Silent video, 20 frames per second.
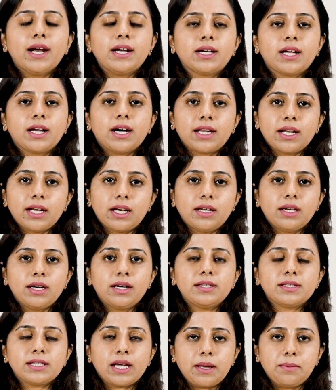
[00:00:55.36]
and correct
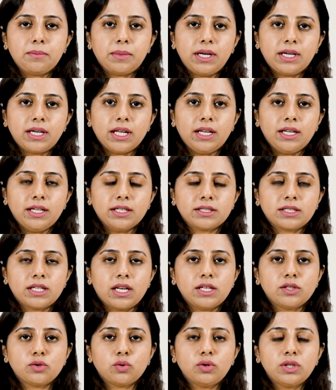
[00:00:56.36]
it
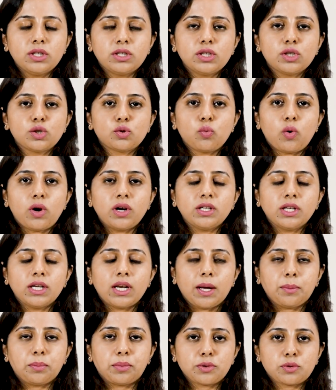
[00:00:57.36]
simultaneously. So this is what the
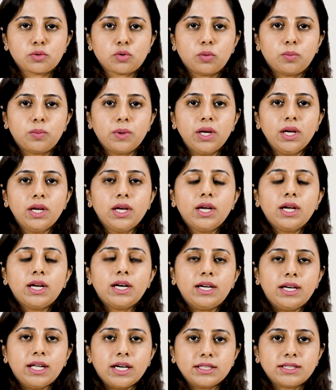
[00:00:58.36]

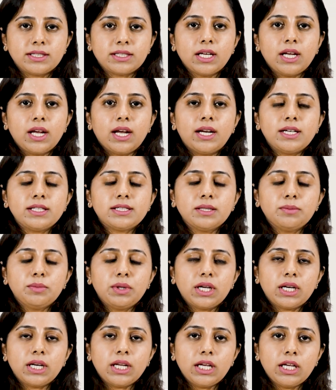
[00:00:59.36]
laparoscopy does. And
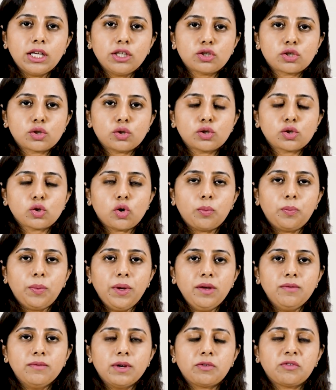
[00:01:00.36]
similarly,
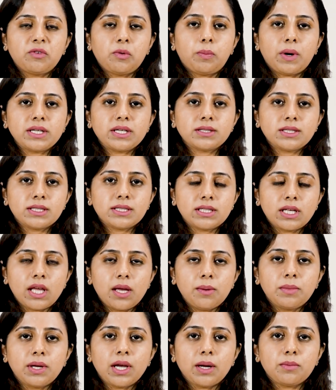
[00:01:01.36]
hysteroscopy, where we pass the
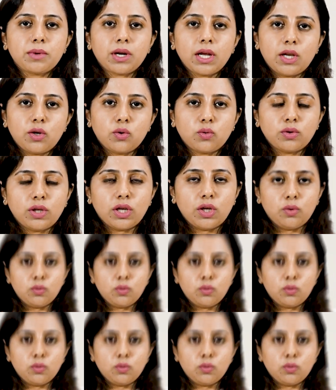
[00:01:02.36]
same camera into the